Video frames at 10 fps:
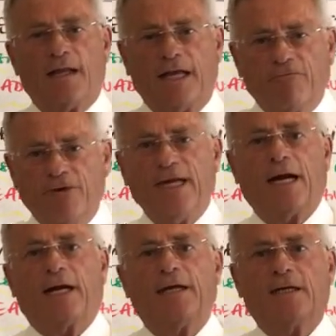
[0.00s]
That we
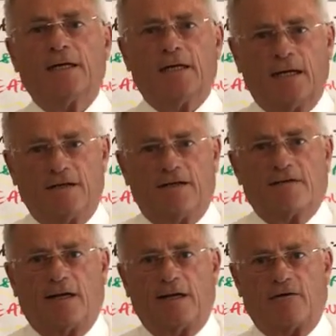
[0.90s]
are here in this
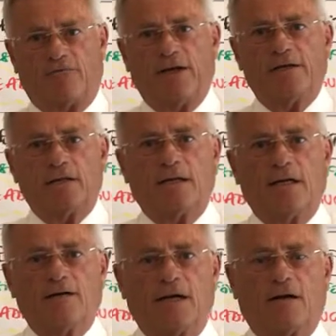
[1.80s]
little region,
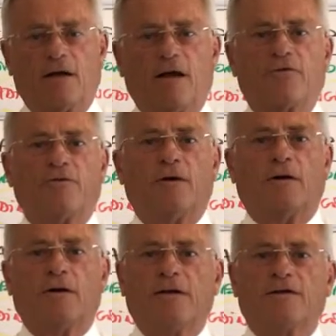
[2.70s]
this little country,
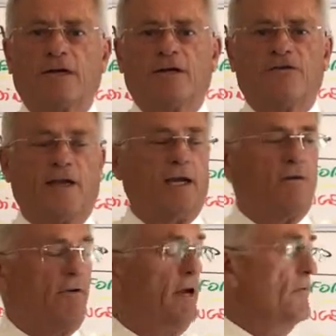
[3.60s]
or this little state,
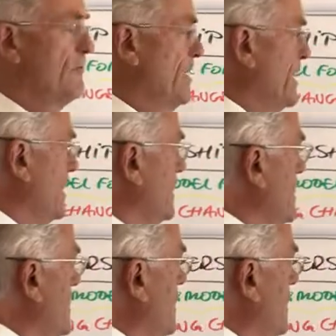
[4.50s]
or wherever we are.